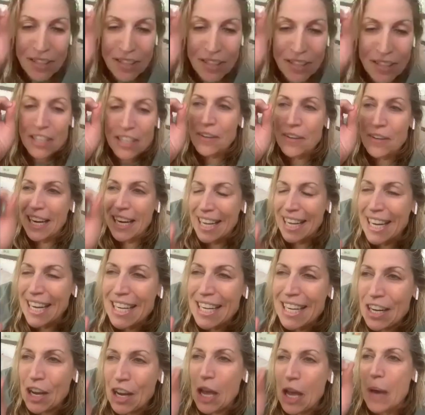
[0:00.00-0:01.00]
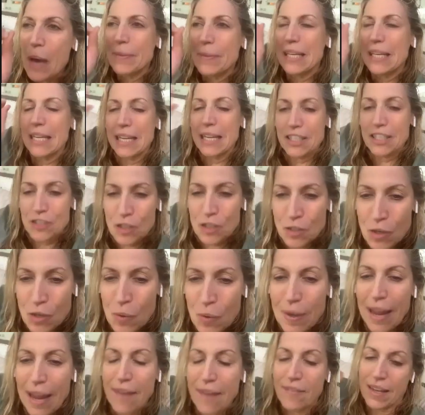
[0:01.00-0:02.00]
you're getting into comedy, because you don't
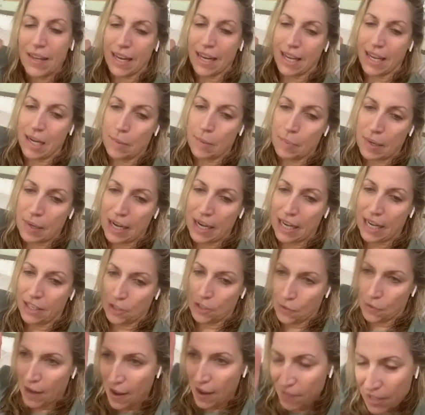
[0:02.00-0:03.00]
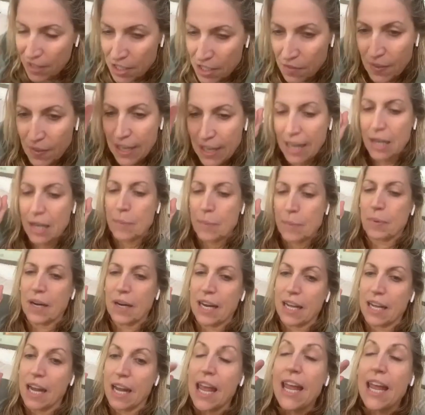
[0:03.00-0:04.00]
have that kind of brain. You have a different kind of
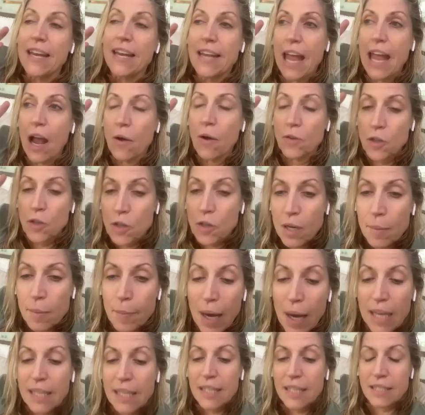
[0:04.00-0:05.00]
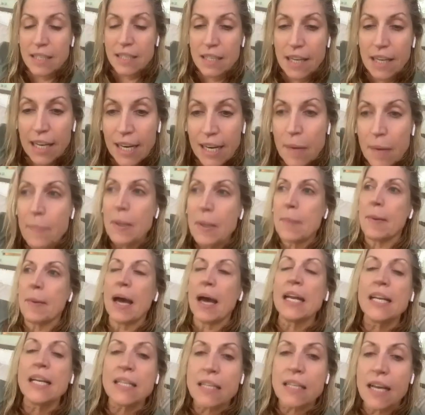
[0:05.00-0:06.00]
brain. Now you can it can be
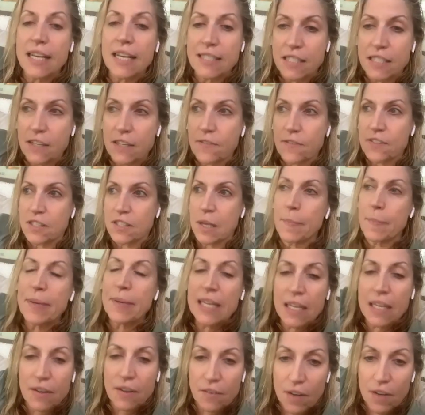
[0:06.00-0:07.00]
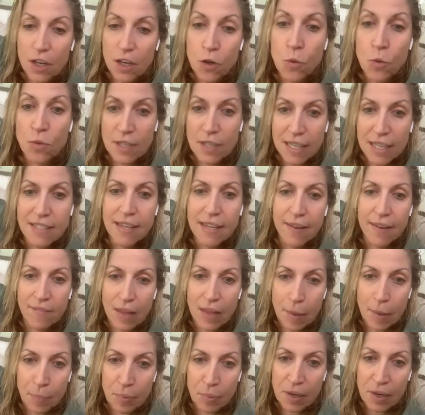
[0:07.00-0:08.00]
monetized if somebody who does have
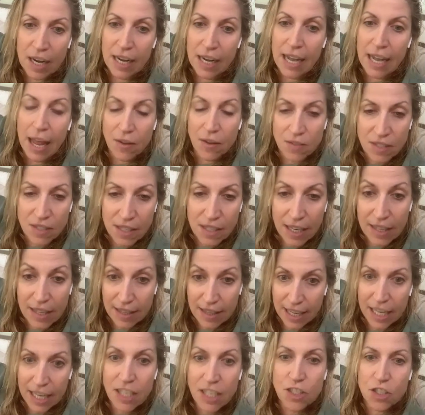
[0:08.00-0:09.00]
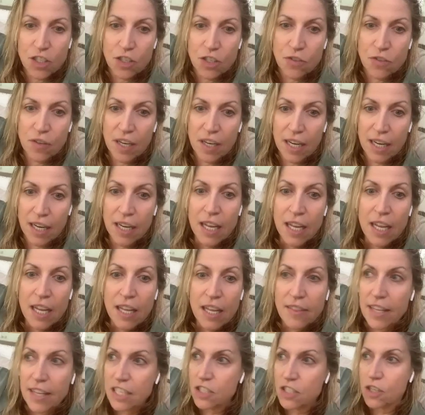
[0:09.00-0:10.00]
that brain out in the industry,
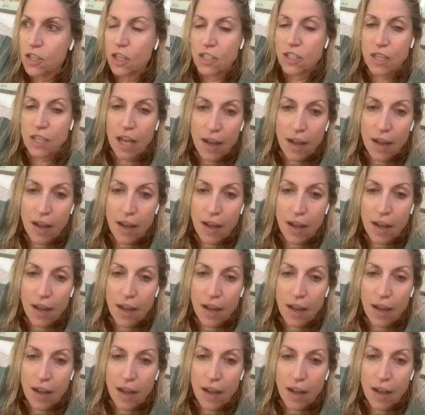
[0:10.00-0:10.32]
they start to hover